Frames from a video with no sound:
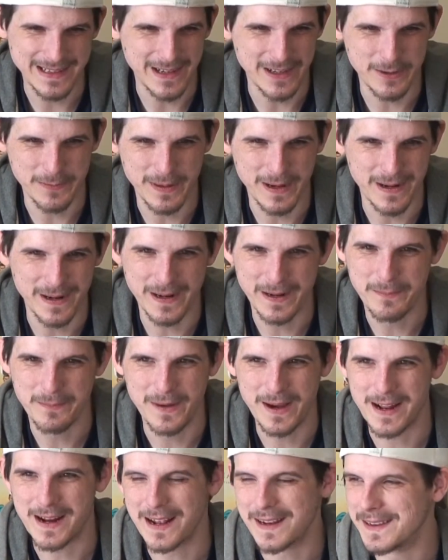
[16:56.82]
Tyler Perry,
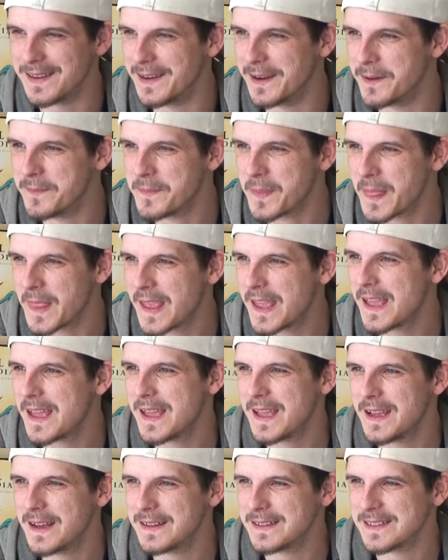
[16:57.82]
bad idea.
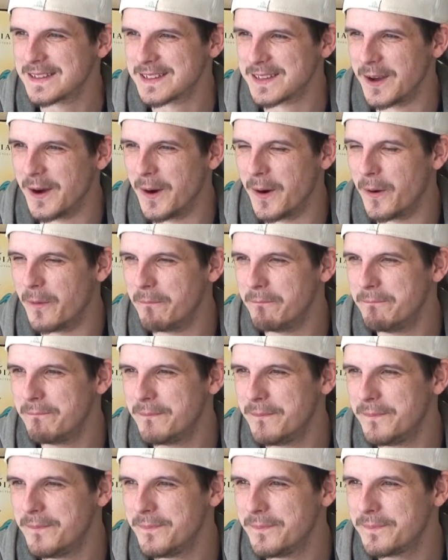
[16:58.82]
So,
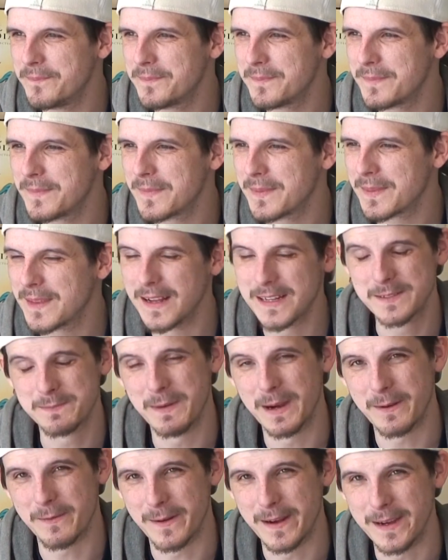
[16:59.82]
that's
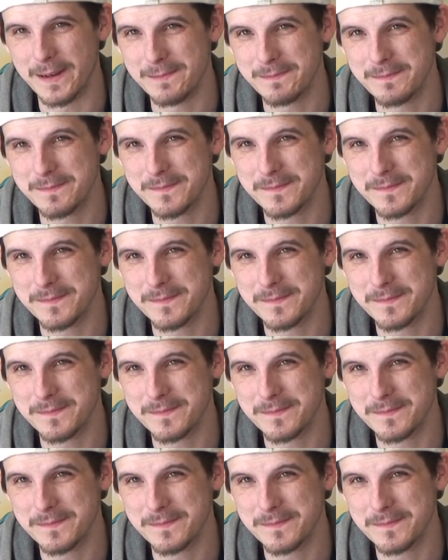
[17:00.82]
my rant.